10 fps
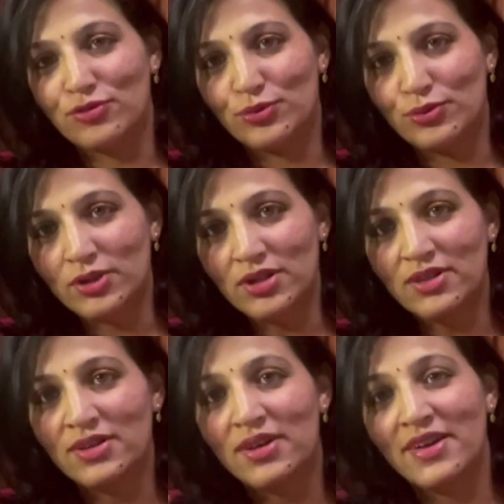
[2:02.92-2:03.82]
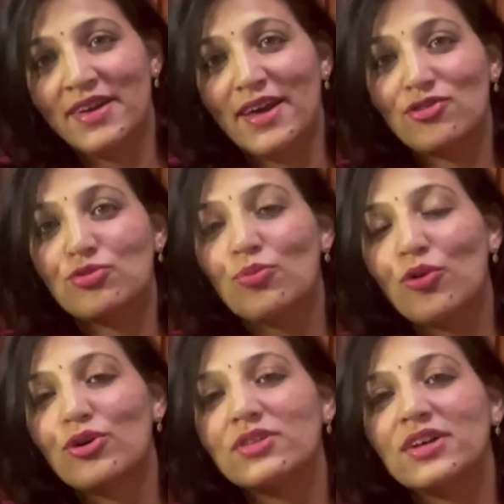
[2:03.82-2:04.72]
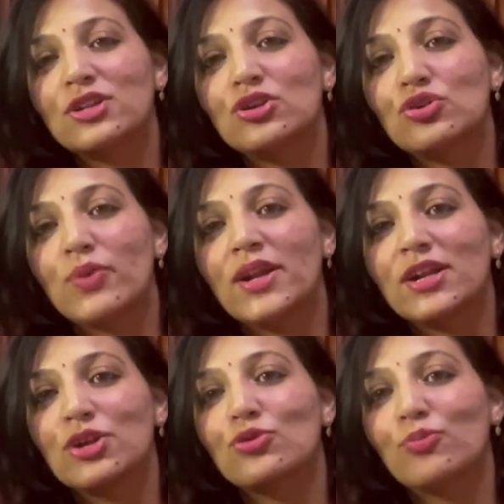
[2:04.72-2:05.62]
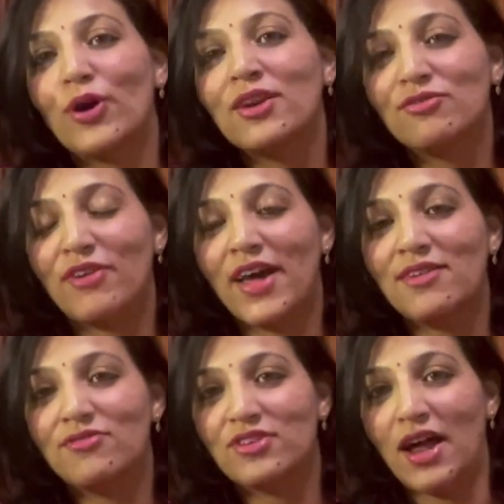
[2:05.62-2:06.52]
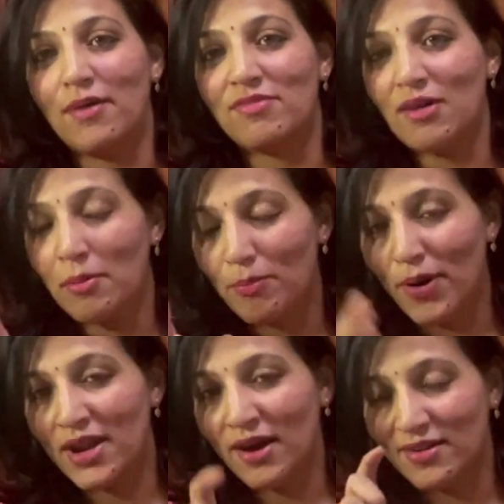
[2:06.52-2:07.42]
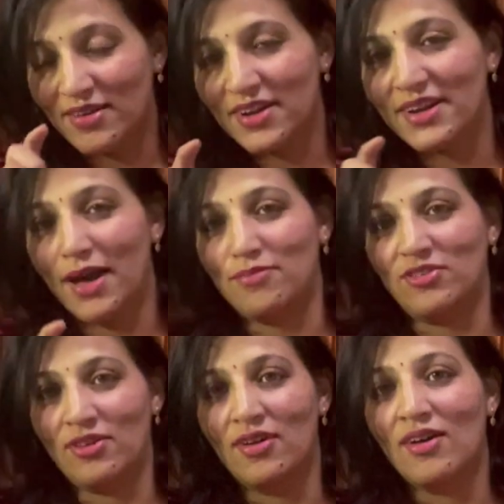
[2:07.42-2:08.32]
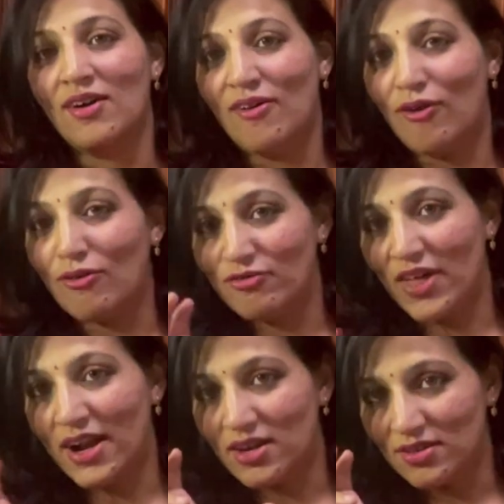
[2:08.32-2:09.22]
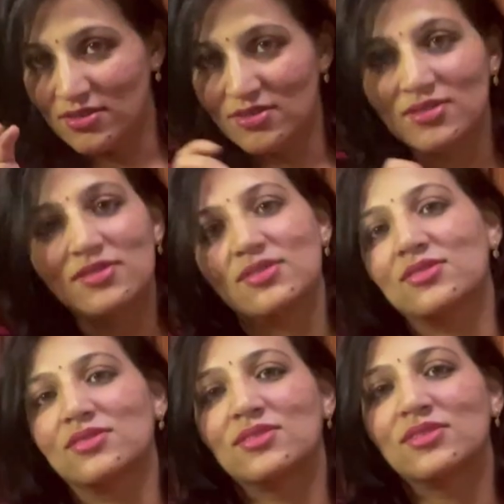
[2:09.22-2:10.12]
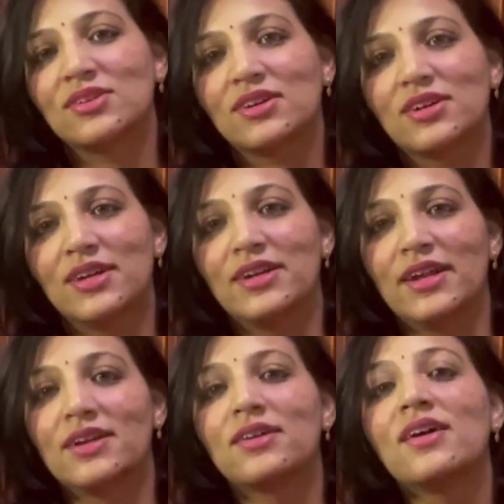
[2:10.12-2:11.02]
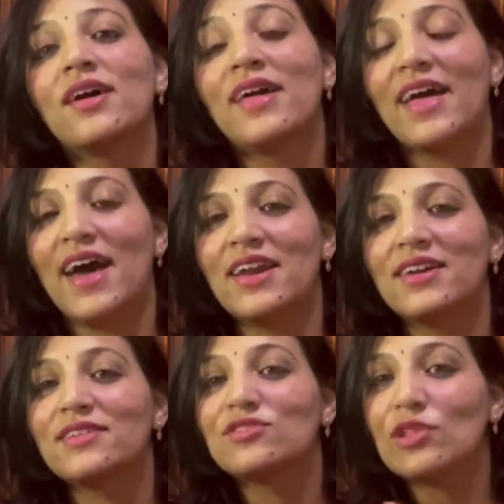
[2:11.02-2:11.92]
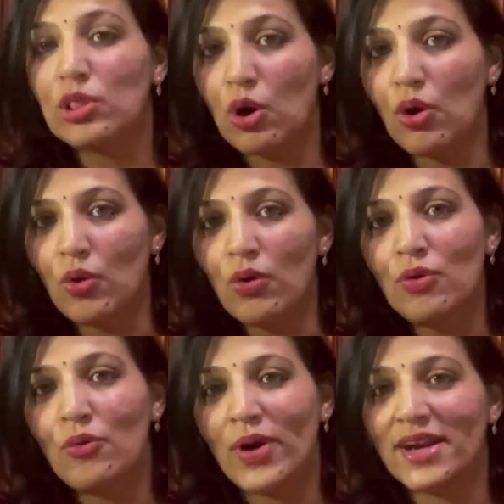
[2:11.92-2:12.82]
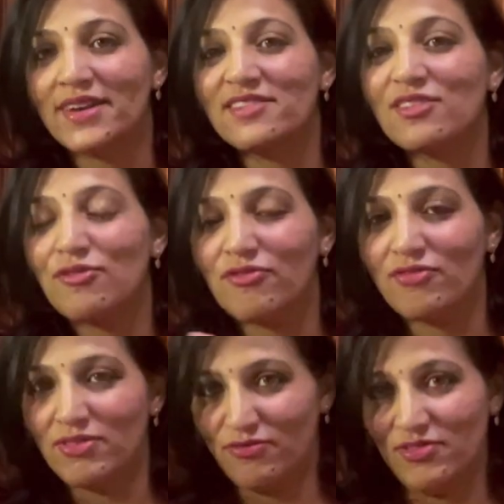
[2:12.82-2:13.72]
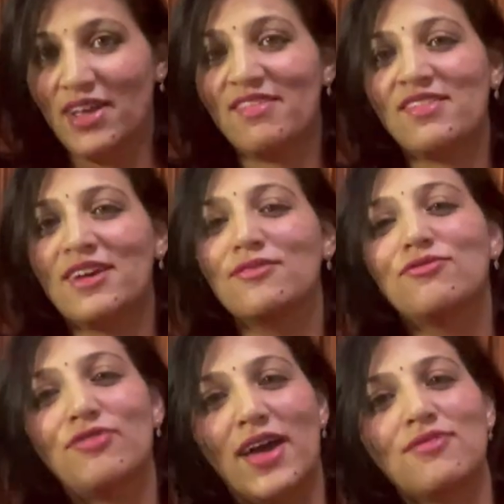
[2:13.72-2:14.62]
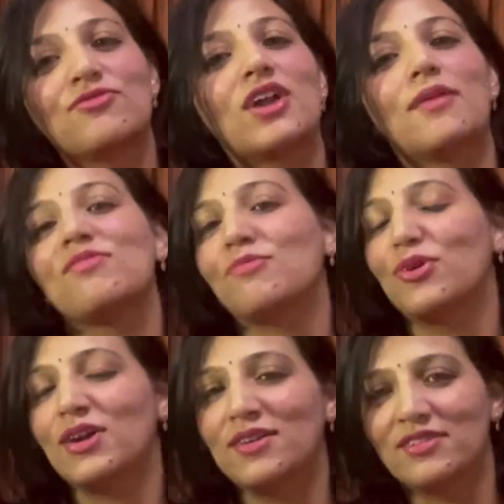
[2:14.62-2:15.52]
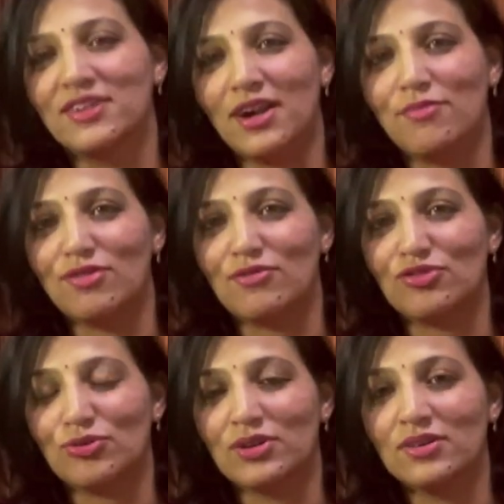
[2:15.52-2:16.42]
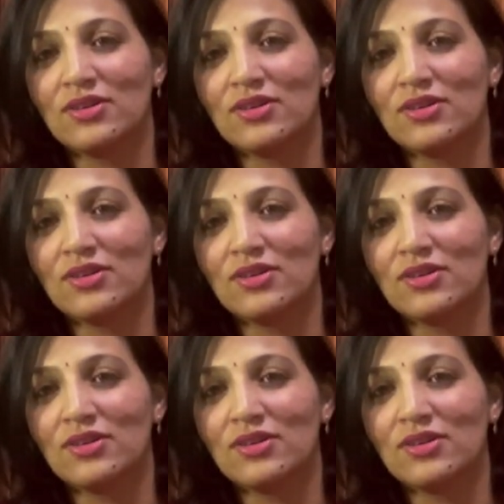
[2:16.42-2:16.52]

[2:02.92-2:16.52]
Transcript: food is more than 22.5 grams per 100 grams of that content, and it is low when it is less than 5 grams per 100 grams of sugar.